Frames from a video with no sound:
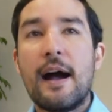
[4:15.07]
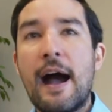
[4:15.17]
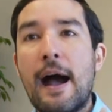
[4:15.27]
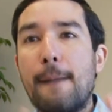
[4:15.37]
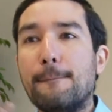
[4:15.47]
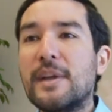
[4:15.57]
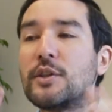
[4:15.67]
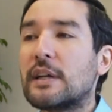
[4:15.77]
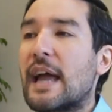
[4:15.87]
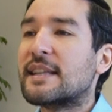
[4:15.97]
a
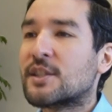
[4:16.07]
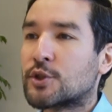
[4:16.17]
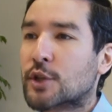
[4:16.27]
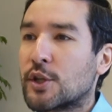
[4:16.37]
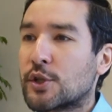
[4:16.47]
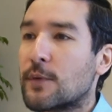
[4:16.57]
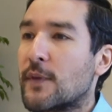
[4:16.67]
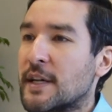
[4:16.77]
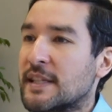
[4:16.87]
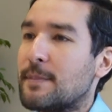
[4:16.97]
mirror-like structure,
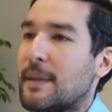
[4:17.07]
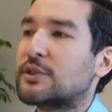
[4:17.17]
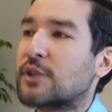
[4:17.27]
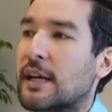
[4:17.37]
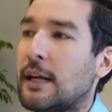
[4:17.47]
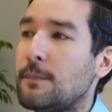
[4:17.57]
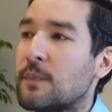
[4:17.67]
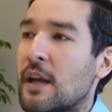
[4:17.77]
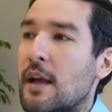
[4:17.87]
very symmetrical,